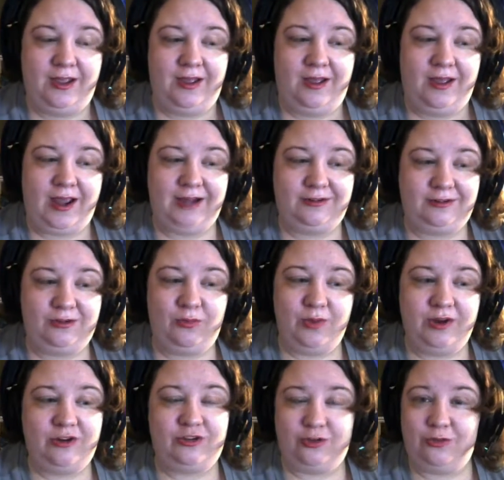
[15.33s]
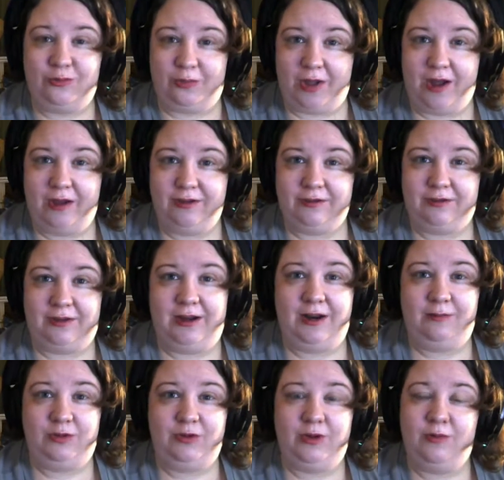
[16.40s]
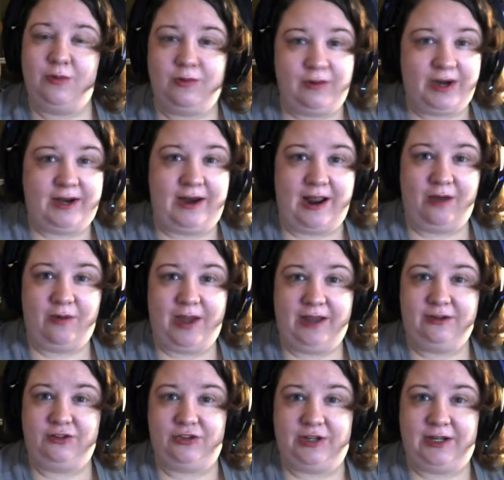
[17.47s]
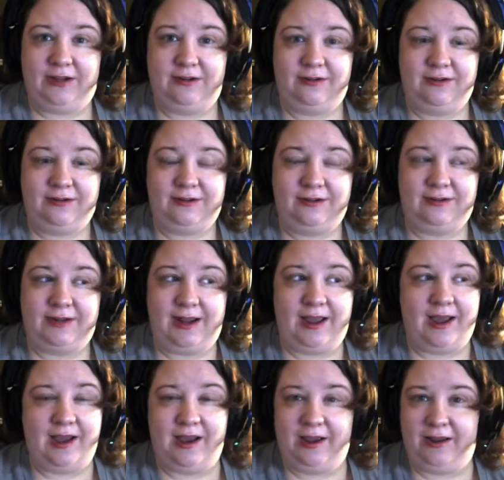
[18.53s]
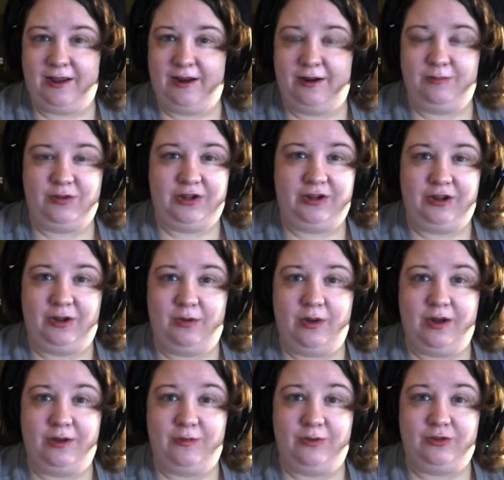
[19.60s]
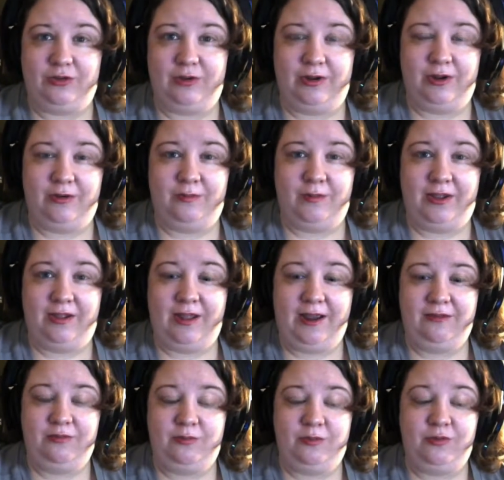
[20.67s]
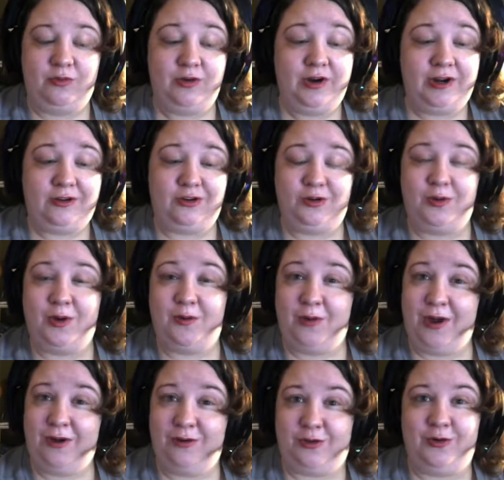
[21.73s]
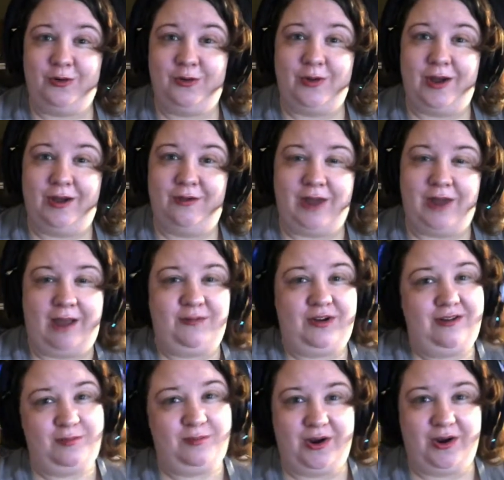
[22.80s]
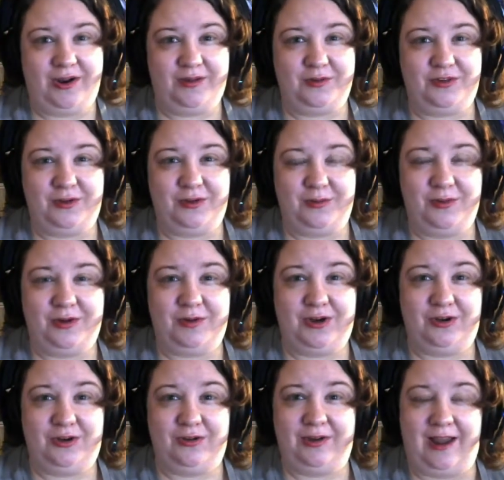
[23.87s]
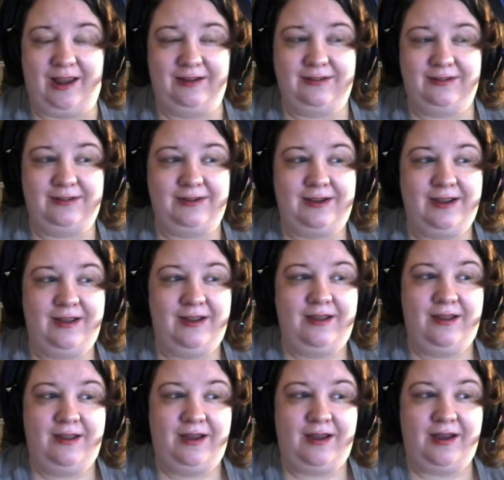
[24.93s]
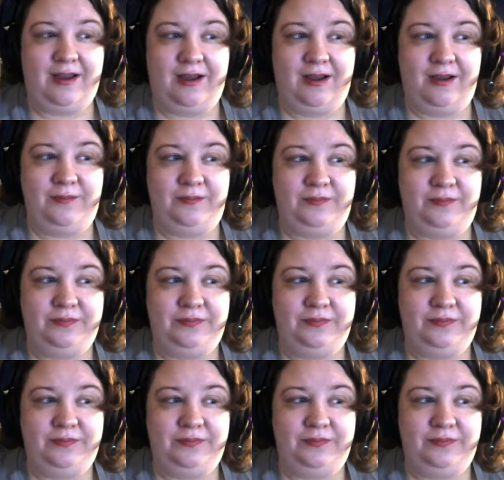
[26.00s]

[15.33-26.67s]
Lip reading: I still want to do vlogs, and I'm doing one right now, actually, just to say hi and update you on what's going on in my life before I do a walkthrough of Captain Spirit, which I'm going to be doing next. Um,